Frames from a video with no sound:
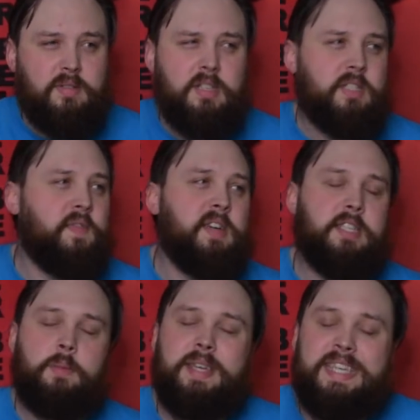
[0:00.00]
I just find
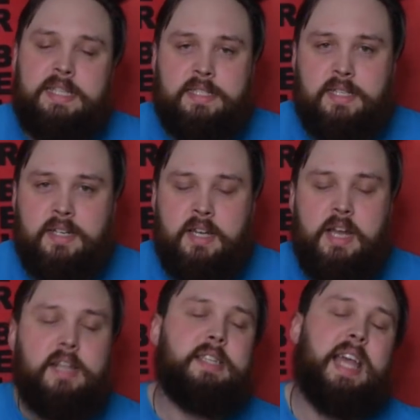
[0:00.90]
it's a bit easier
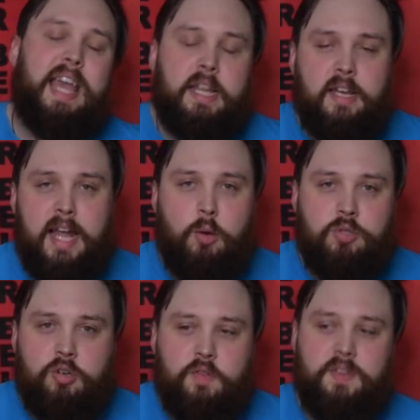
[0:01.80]
to get in and out of.